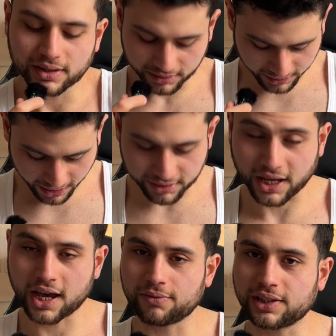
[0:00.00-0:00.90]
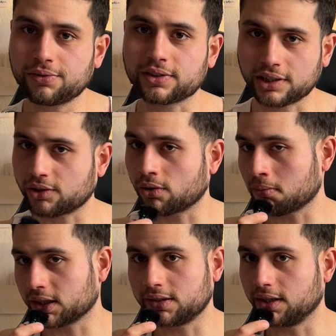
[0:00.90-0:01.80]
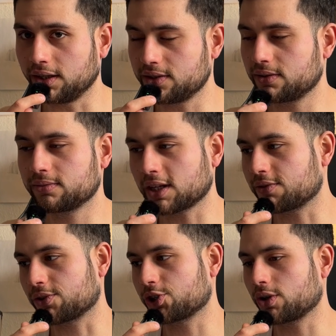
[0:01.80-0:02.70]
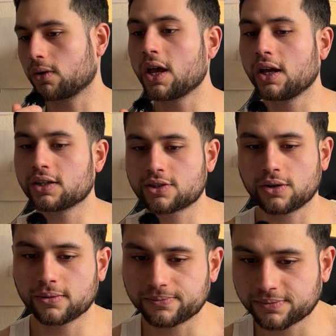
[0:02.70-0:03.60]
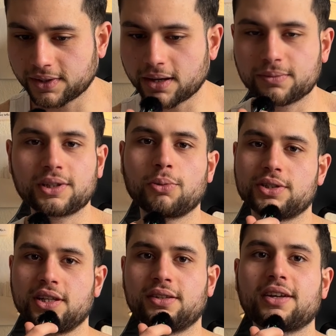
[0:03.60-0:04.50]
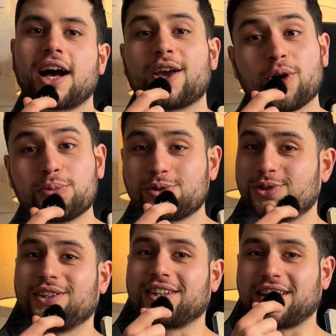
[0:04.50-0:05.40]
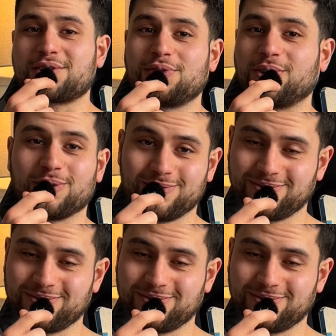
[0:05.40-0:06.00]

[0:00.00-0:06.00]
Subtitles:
They have definitely grown my titties, that's for sure. So yeah, that was it. I hope to see you in the next video.